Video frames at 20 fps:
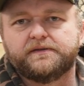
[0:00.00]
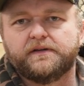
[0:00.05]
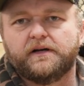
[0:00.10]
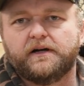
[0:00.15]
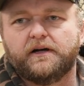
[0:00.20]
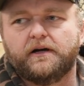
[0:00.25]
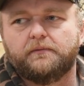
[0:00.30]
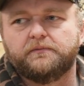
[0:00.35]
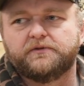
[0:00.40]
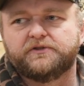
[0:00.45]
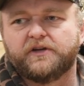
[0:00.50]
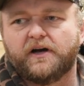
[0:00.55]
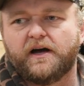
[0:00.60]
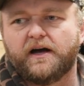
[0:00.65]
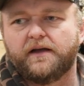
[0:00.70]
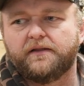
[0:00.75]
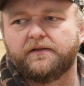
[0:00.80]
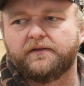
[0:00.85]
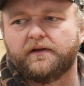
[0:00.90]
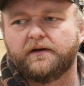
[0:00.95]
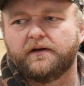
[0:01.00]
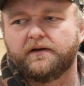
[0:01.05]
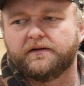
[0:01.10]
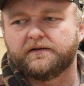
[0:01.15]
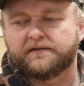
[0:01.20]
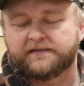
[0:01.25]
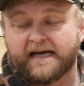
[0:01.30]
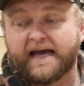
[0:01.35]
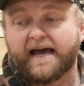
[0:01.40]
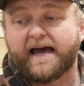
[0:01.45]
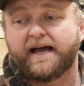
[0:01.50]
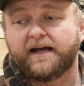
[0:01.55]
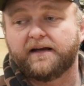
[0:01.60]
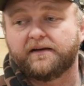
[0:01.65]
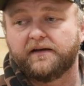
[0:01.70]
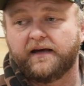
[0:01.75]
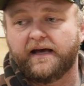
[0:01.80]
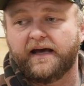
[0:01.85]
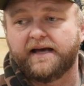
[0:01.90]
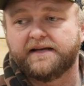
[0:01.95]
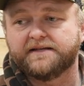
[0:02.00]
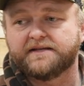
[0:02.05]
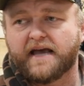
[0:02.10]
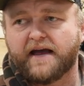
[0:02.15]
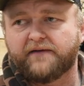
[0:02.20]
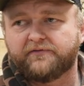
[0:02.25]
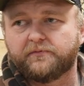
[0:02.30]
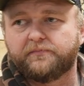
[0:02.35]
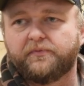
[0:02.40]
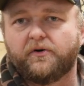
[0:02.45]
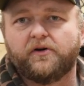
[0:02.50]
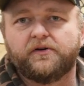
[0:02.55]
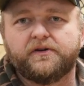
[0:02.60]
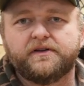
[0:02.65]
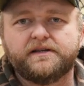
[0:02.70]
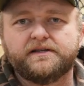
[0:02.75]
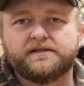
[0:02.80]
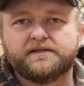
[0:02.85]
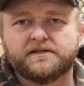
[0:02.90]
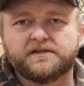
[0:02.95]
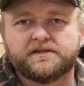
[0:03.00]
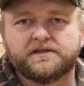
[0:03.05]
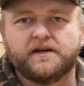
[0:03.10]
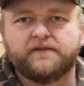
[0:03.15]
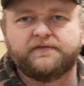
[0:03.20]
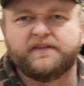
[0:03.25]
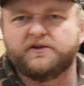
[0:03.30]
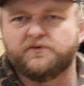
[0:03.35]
TAC has after parties and stuff,